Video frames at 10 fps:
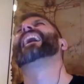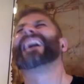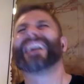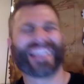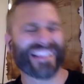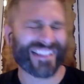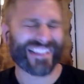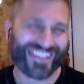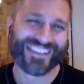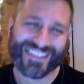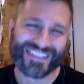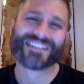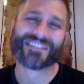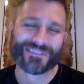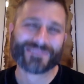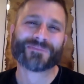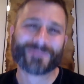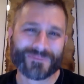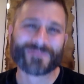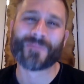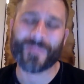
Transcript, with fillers: yeah that's okay that's fine um